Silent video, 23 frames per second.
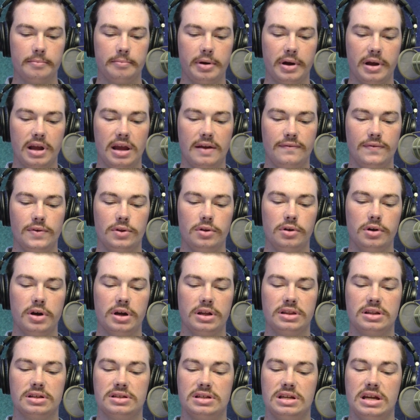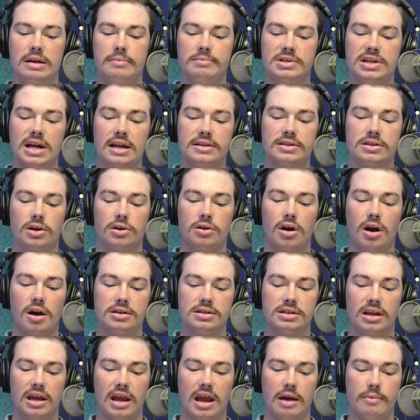But if you look at the team stats
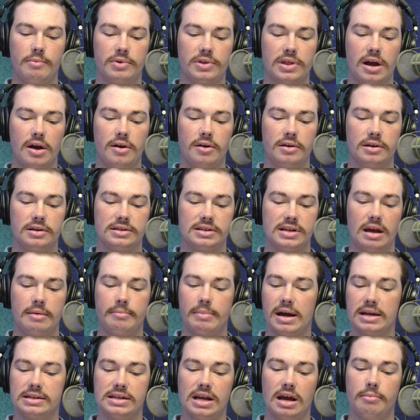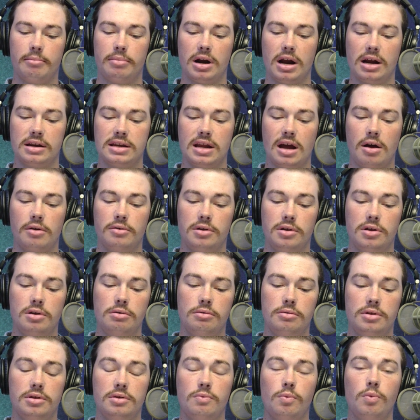across the game without a set-by-set breakdown,
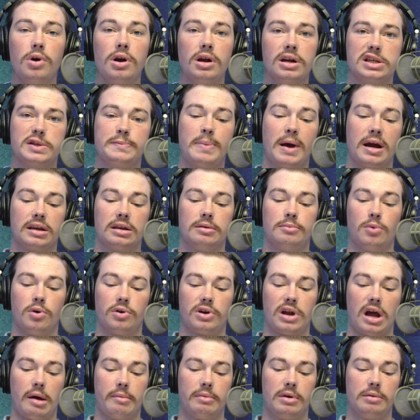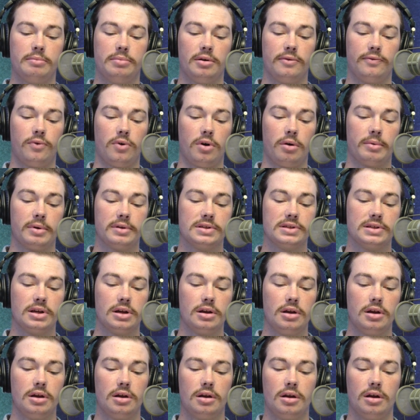you would expect a more dominant performance,
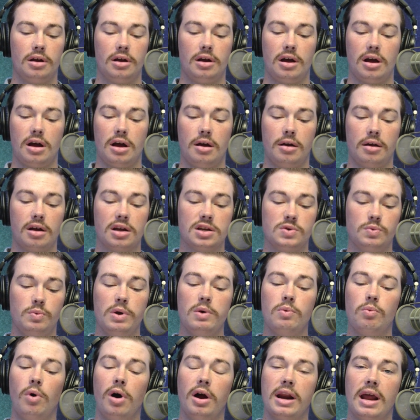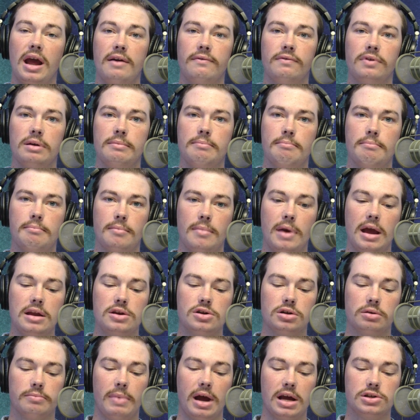because we won every
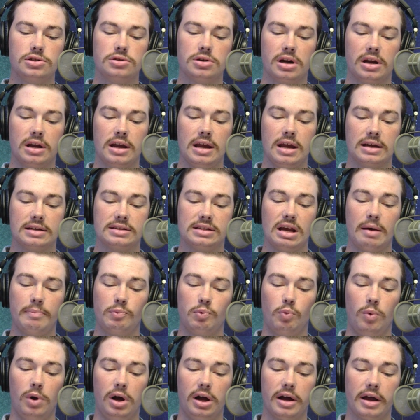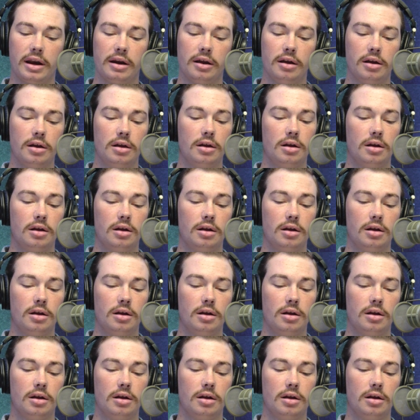major metric except one.